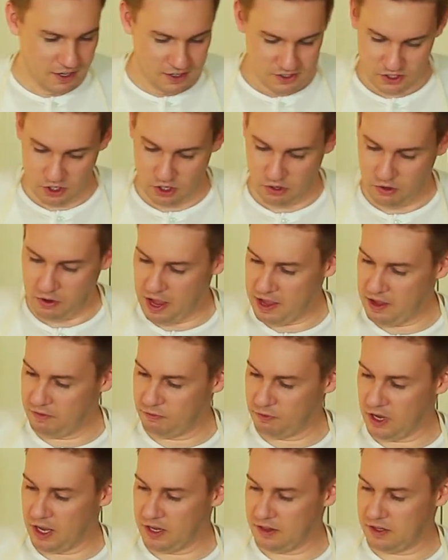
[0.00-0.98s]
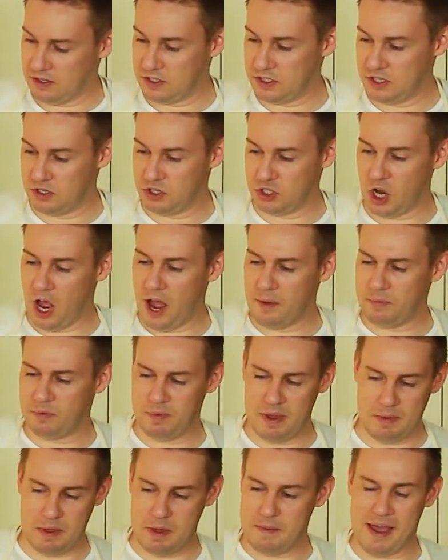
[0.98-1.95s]
So I've got this chopped,
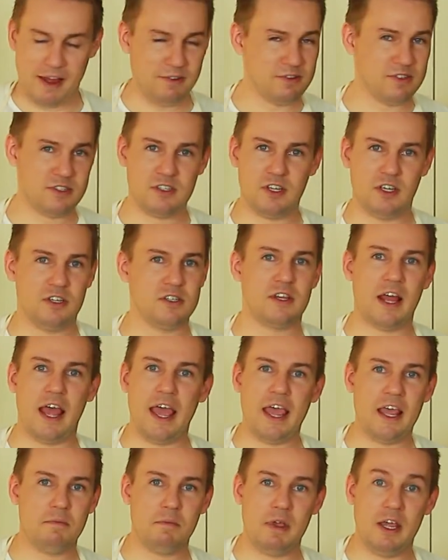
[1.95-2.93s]
maybe about 6 to 8